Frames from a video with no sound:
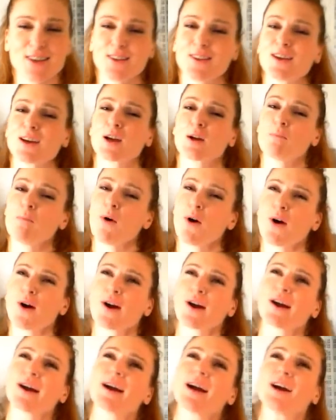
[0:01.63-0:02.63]
to look
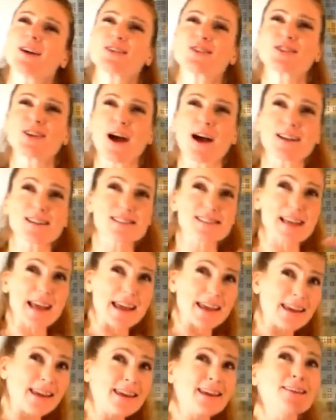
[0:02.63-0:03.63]
more
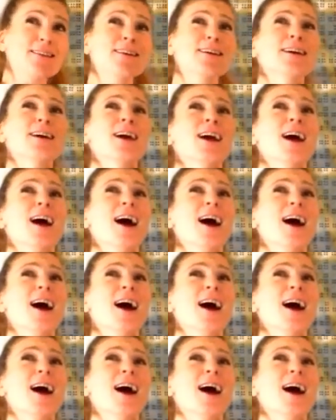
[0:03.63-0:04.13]
chassé-ier?